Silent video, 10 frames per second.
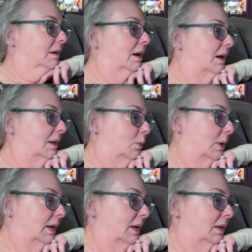
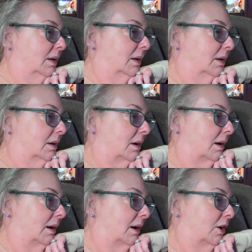Anyway,
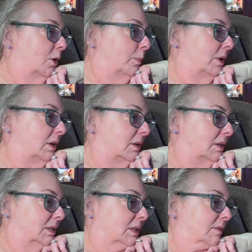Uh, I hope that
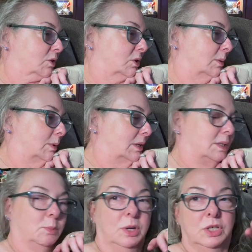this gives you some
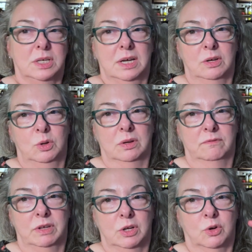inspiration how you can
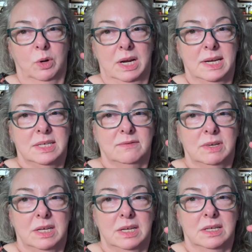fit your
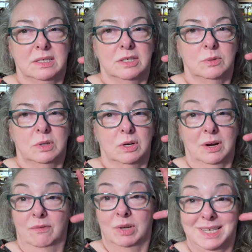creativity into your
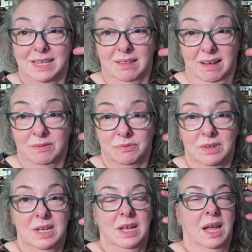everyday life
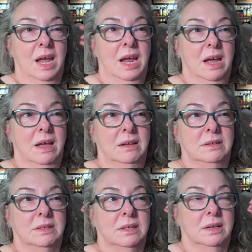
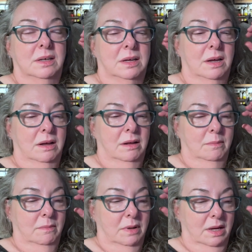and
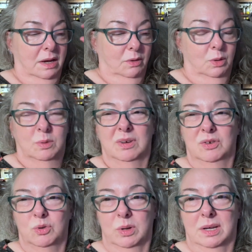um, how you can
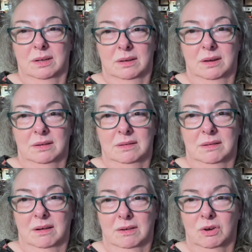enjoy it and
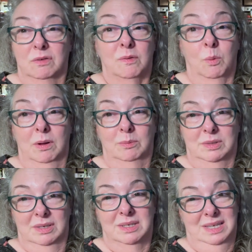not get overwhelmed,
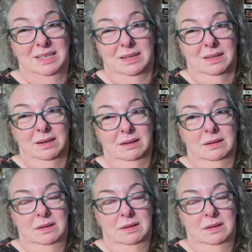because that's a thing.